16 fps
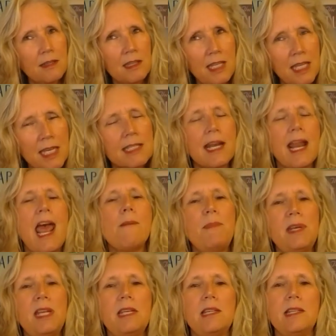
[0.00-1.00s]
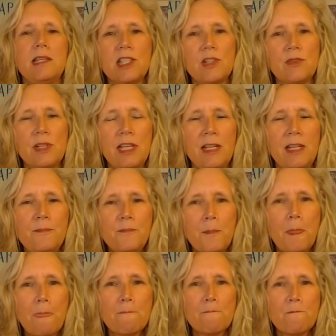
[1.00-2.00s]
things that happen in history
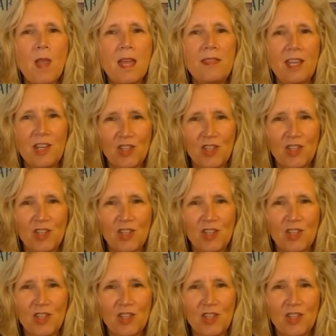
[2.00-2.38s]
that